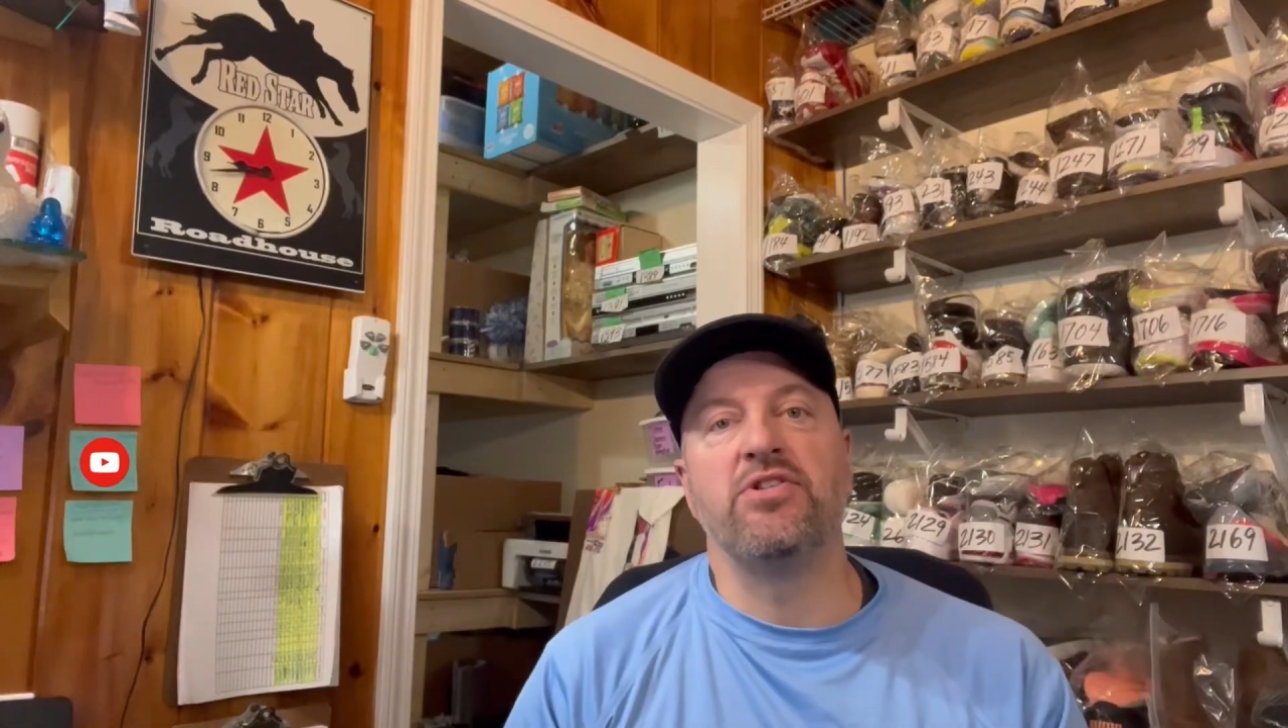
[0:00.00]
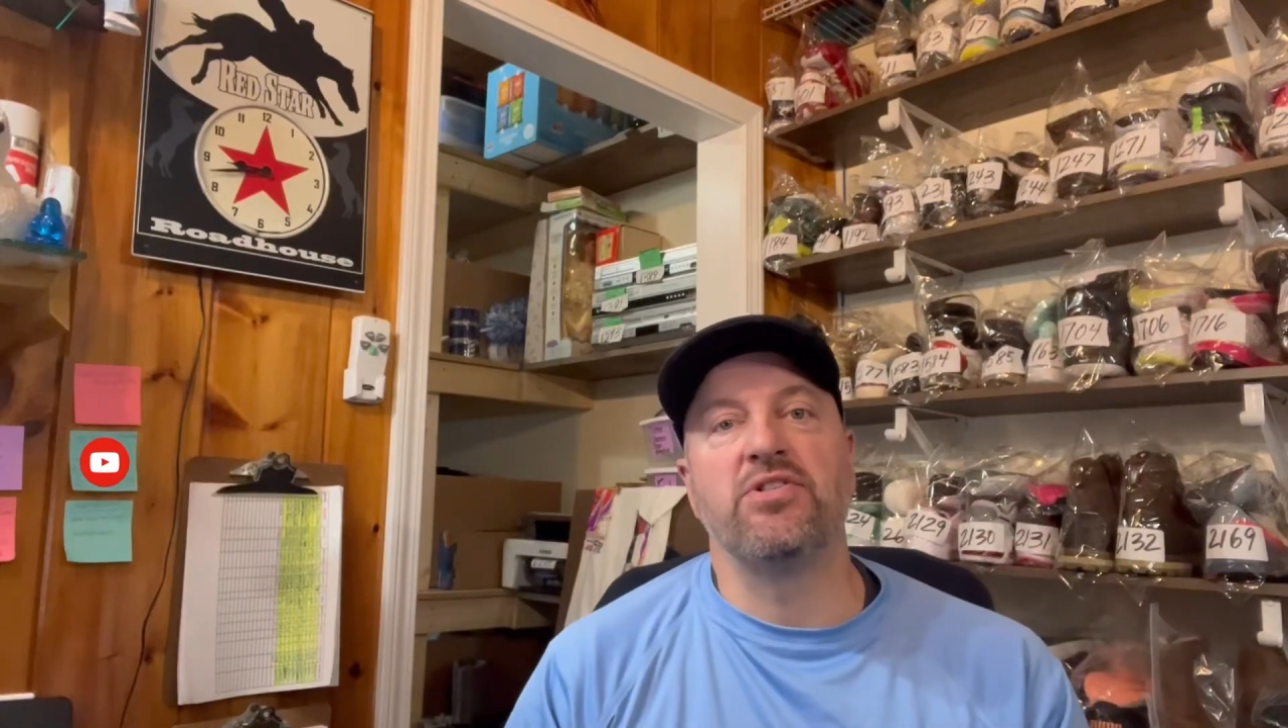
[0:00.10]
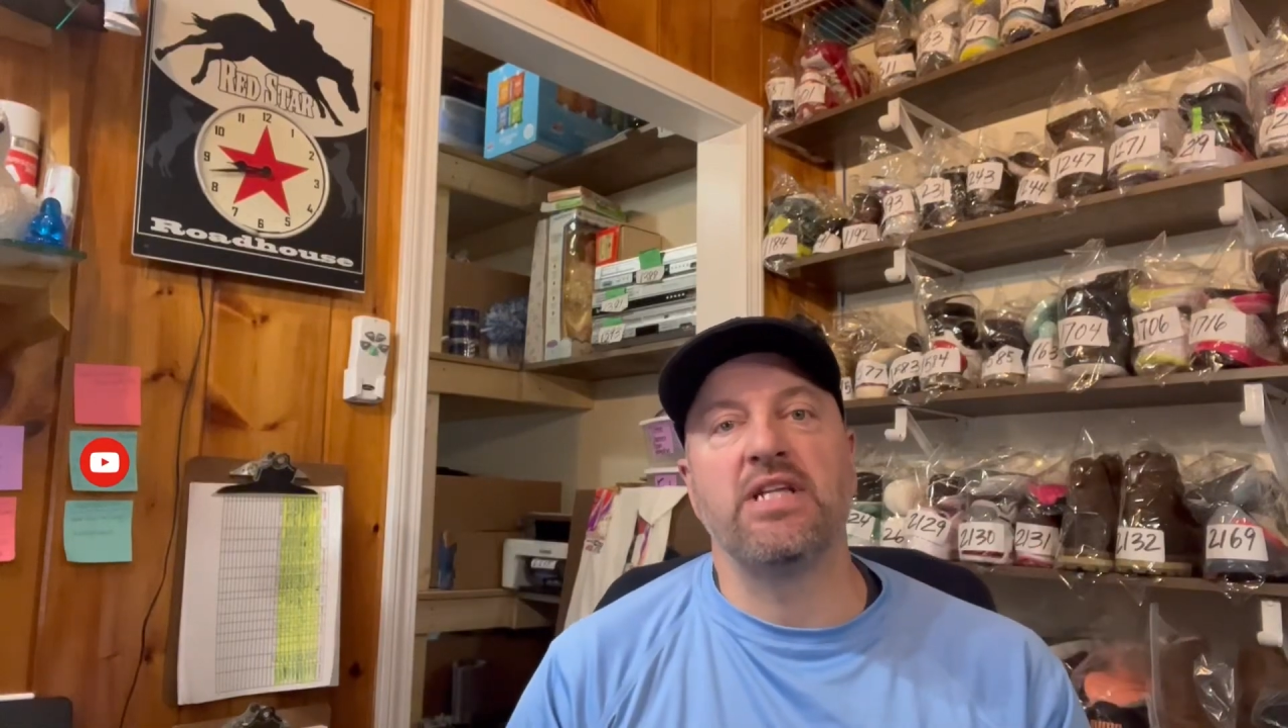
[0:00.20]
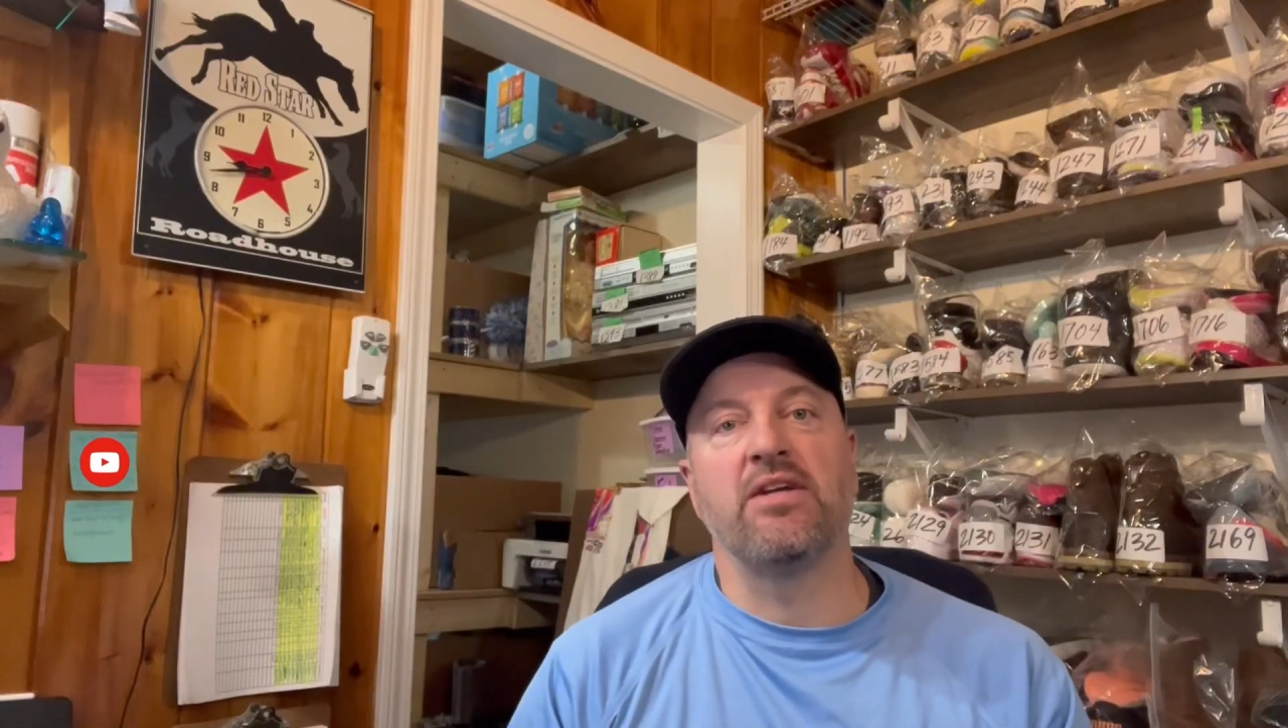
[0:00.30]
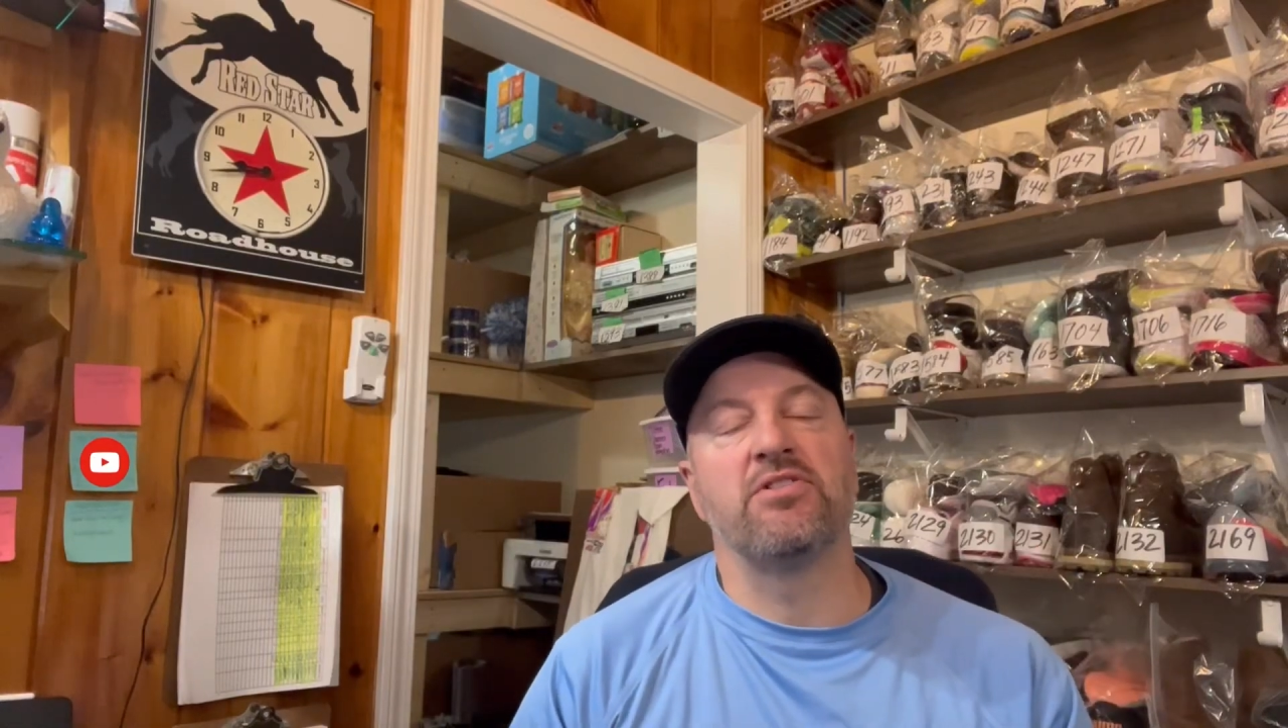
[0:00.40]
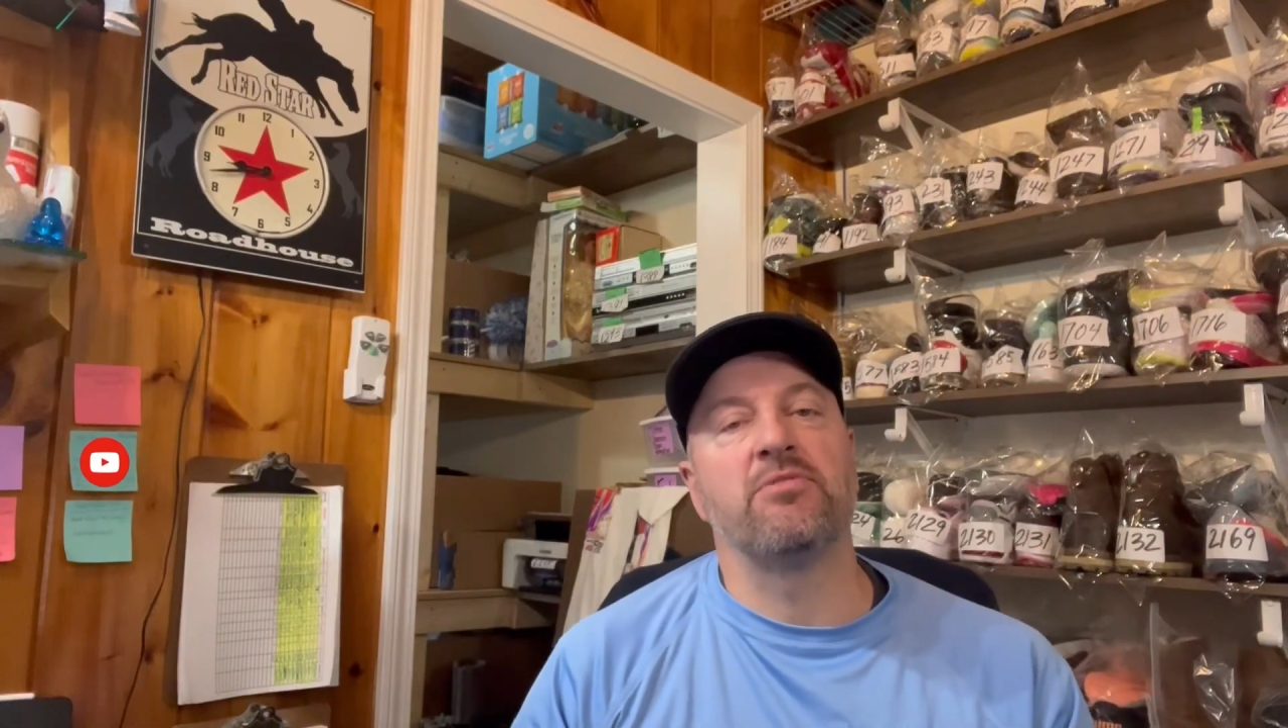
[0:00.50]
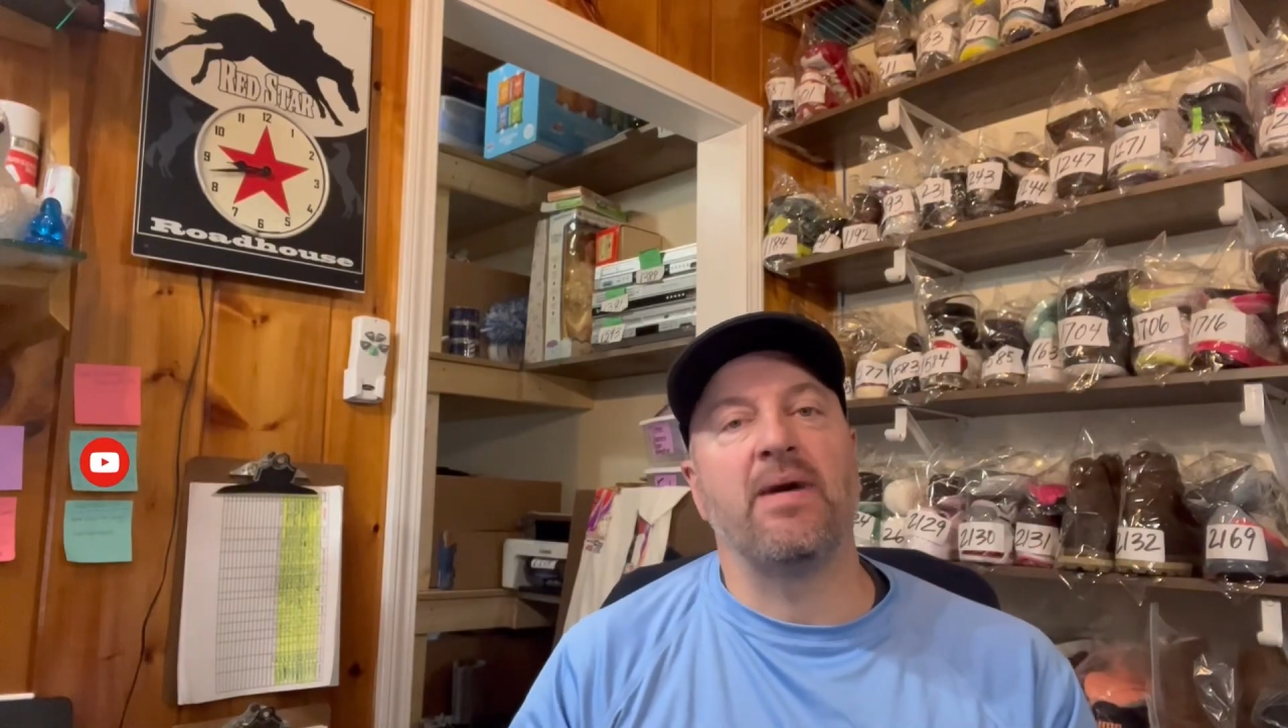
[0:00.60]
your sales is